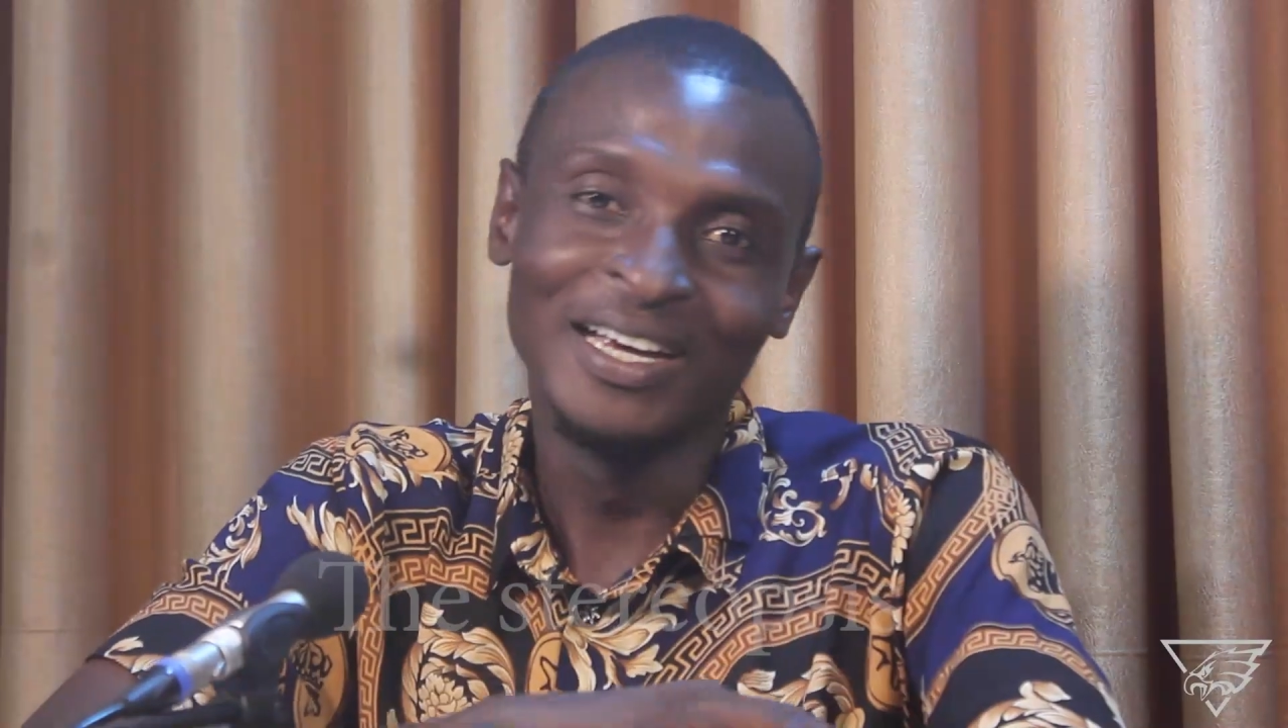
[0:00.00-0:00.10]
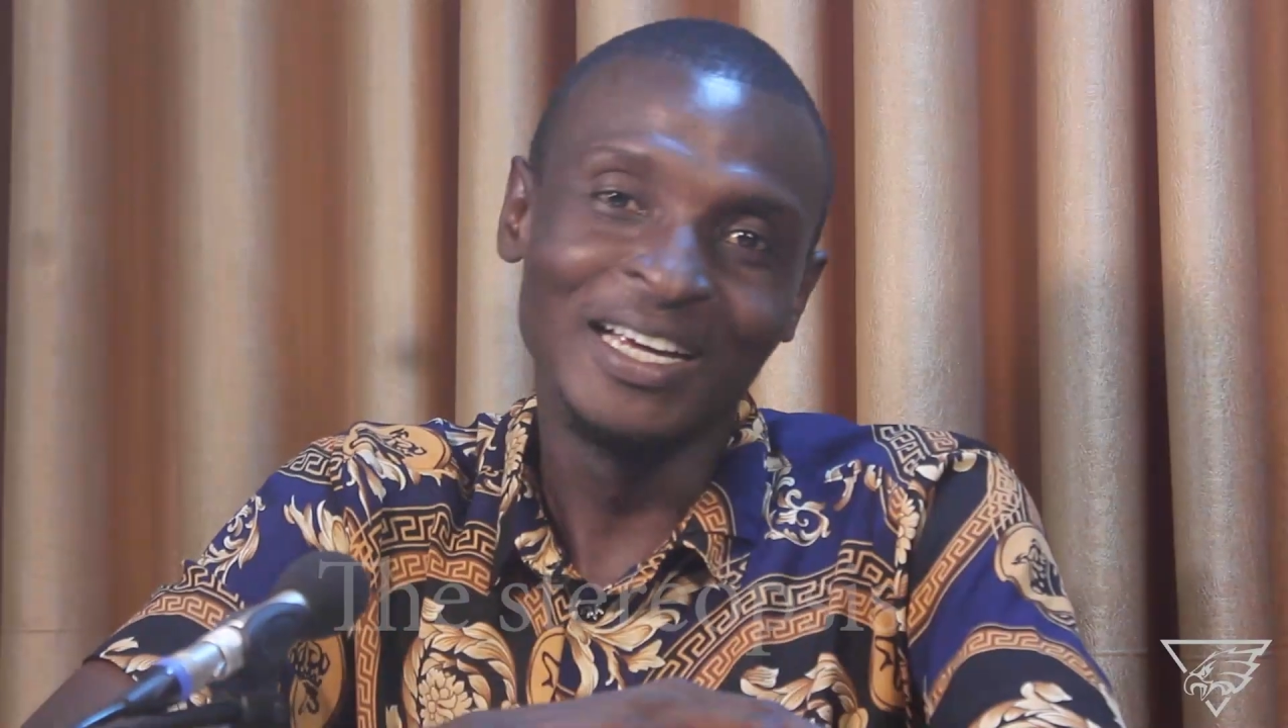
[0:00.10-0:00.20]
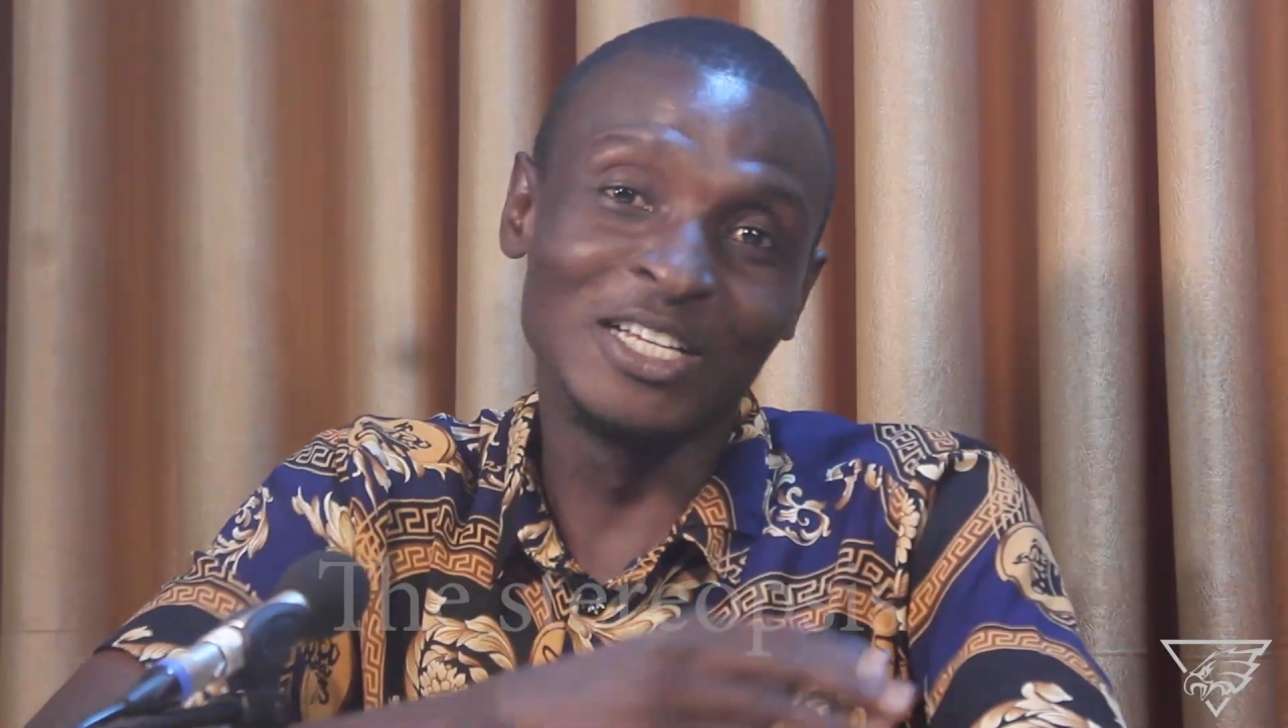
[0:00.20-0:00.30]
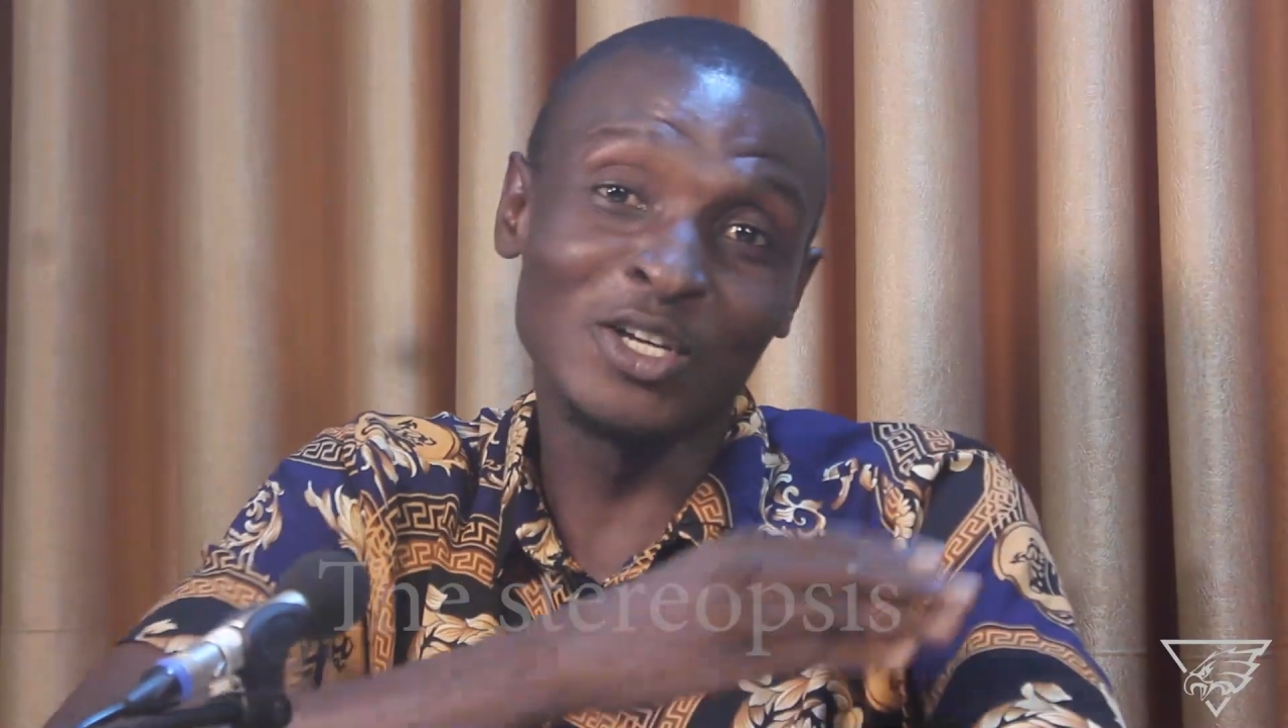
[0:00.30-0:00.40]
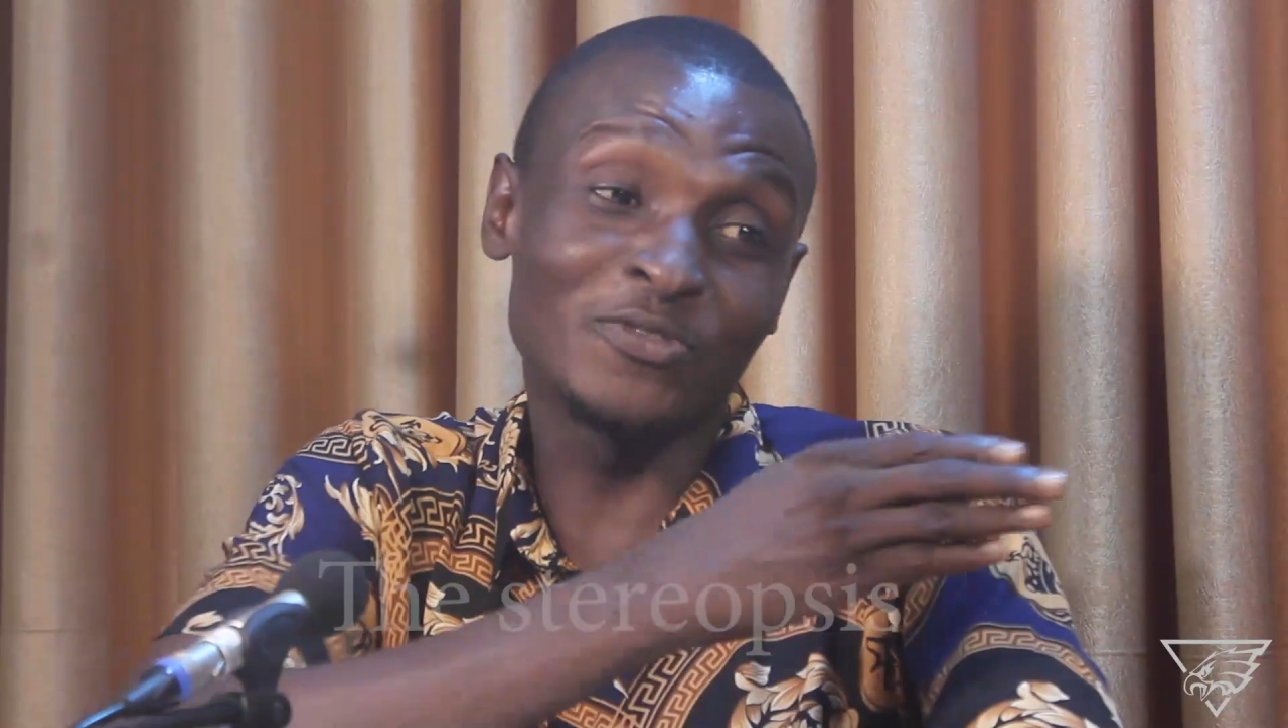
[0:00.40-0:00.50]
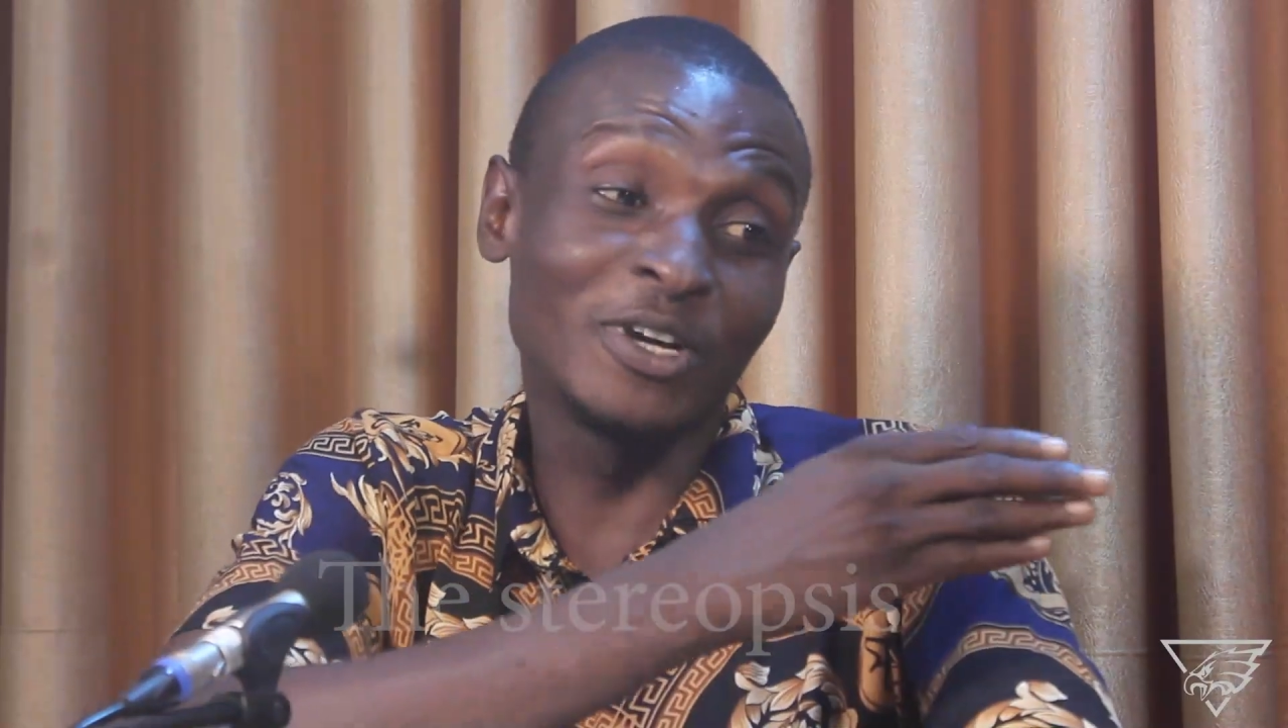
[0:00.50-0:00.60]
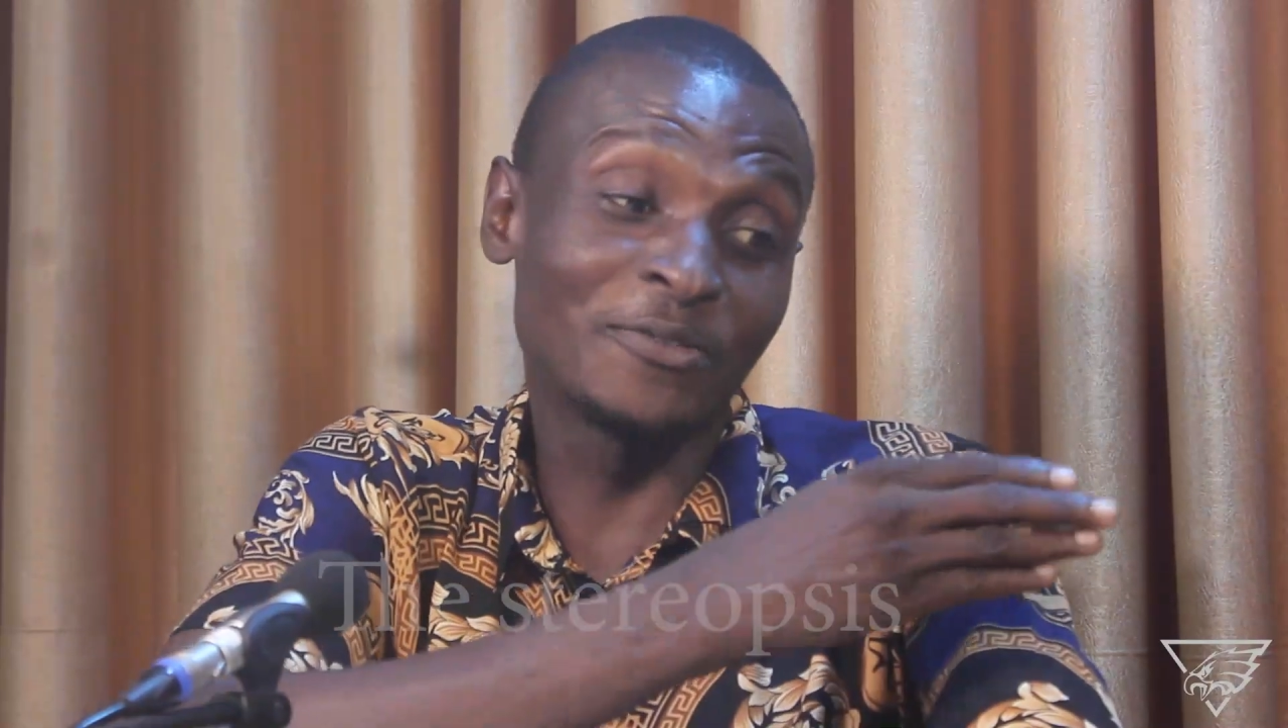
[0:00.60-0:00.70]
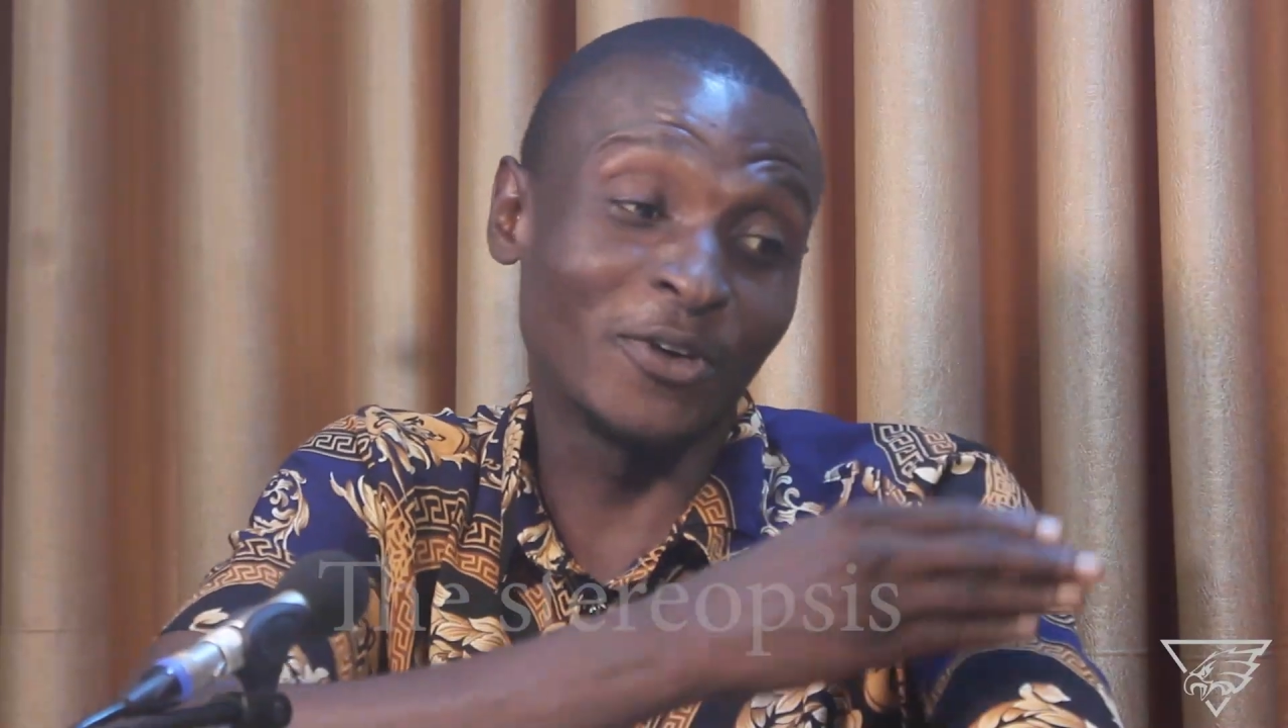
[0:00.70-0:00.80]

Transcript: It's just very